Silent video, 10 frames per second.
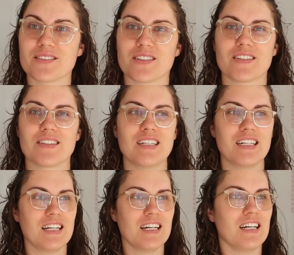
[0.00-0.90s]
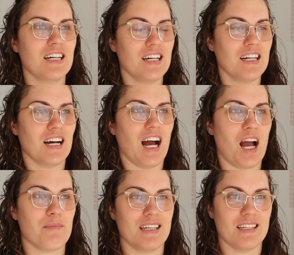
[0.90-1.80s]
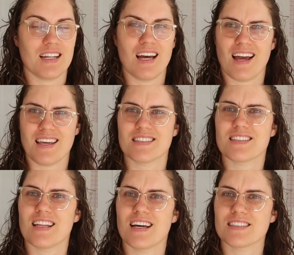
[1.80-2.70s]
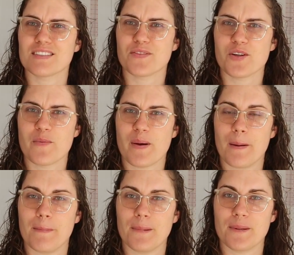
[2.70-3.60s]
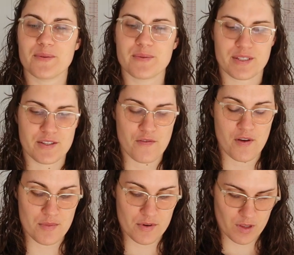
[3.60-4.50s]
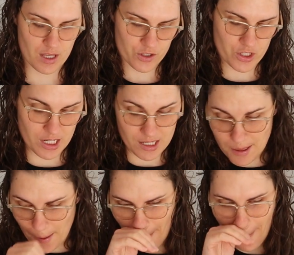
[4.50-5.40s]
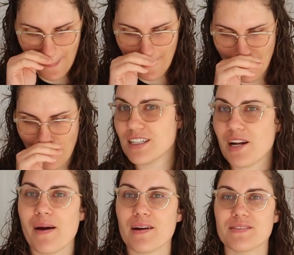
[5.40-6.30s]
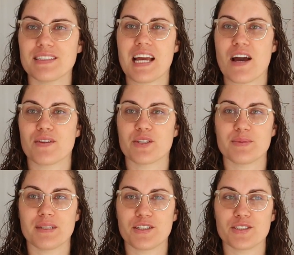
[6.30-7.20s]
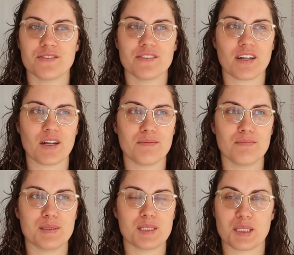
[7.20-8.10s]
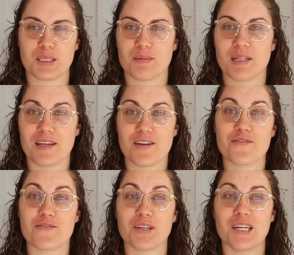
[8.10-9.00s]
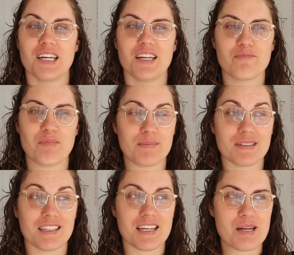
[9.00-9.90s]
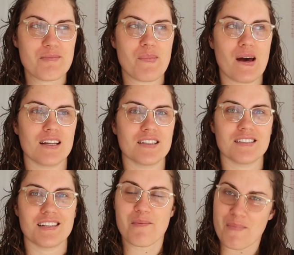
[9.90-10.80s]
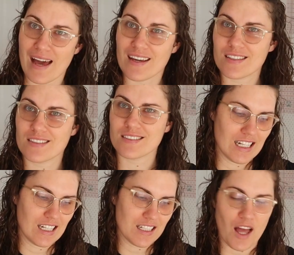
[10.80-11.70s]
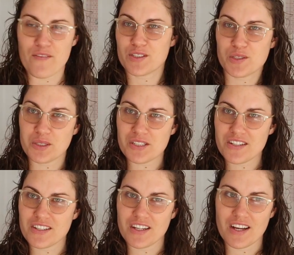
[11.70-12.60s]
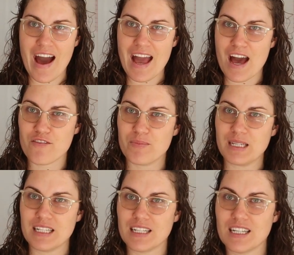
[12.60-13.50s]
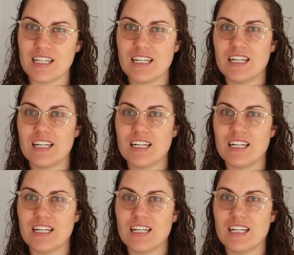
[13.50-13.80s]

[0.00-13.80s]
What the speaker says: So I mean, I guess the last film I uploaded was in November of last year. You know, I don't really have an explanation that I particularly want to give publicly, but I'm back. Life is good. I have been